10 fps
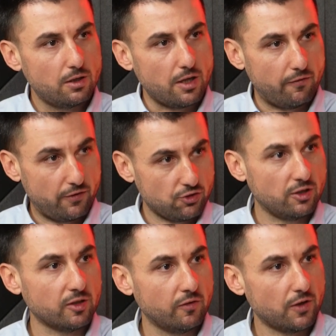
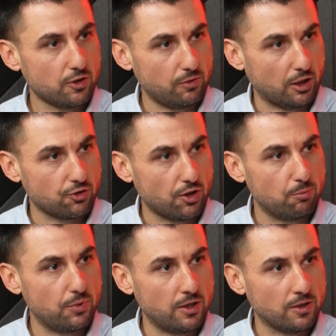efficient infrastructure
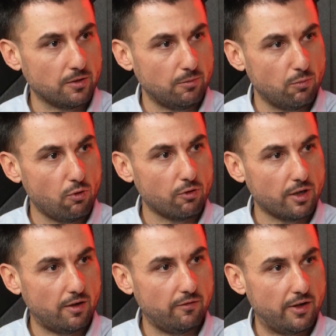being more
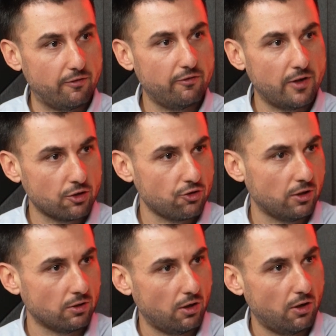of a
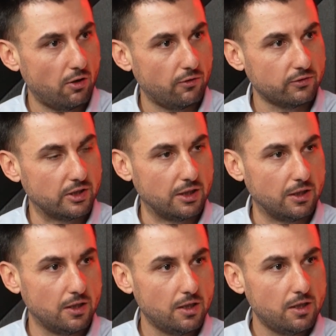function of the
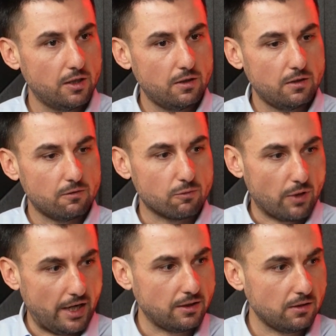
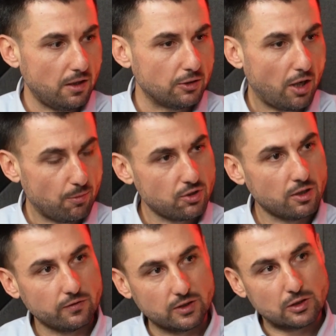right adoption
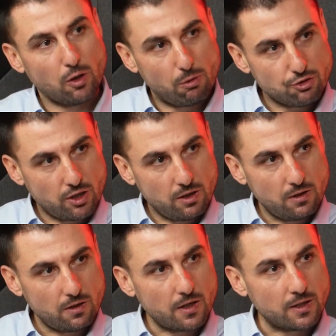of technology
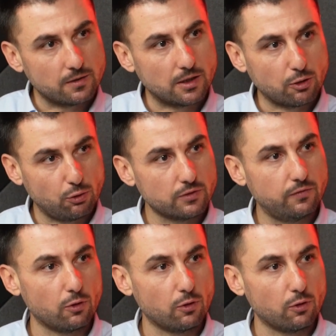and the cost for